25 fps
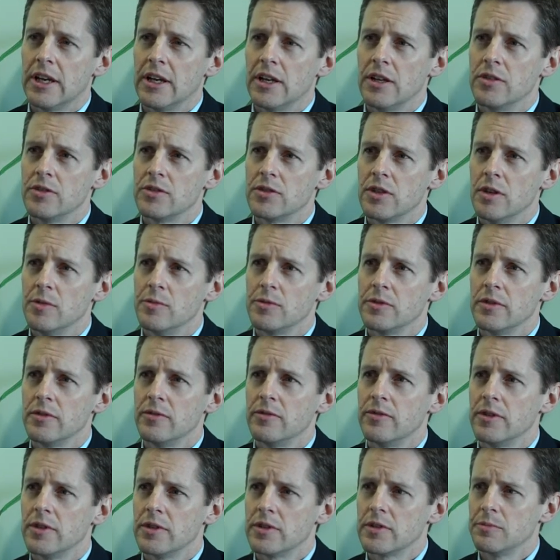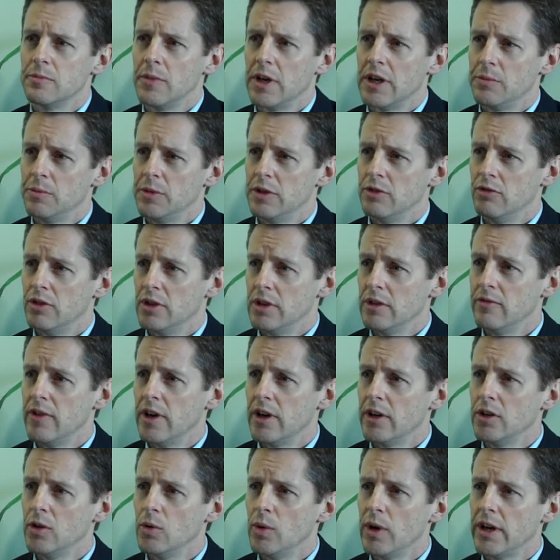in terms of it's made me
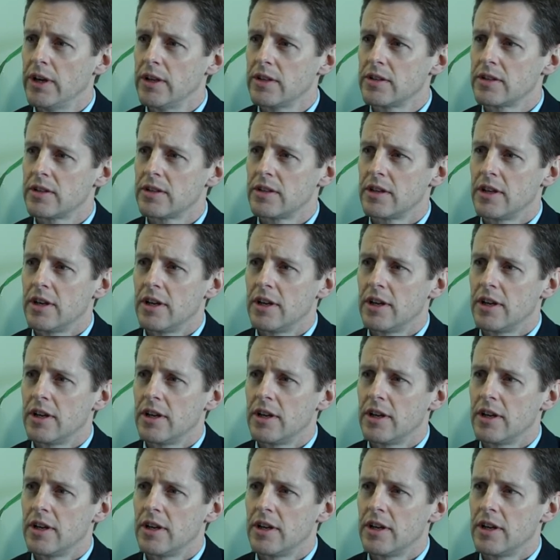re-evaluate